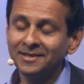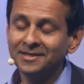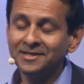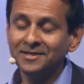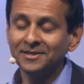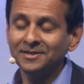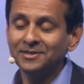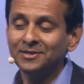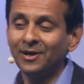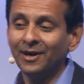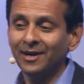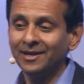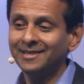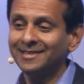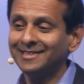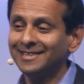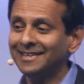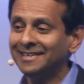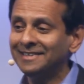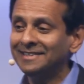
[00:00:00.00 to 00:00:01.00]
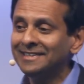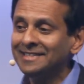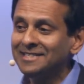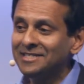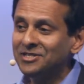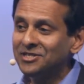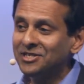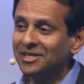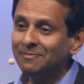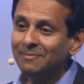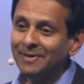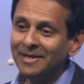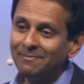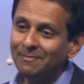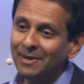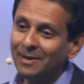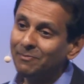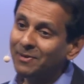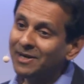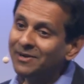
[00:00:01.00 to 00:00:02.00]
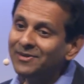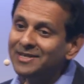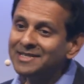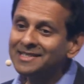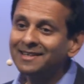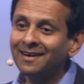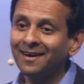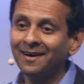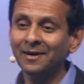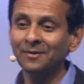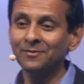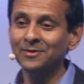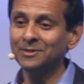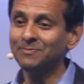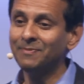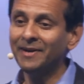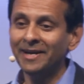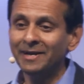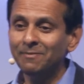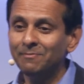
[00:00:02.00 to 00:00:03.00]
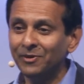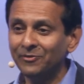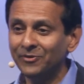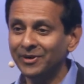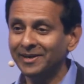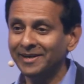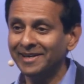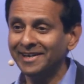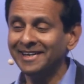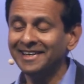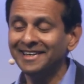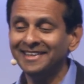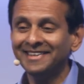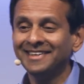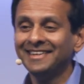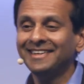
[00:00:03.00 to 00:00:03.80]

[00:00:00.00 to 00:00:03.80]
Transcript: this is not uh, German. My previous car was made in Bavaria.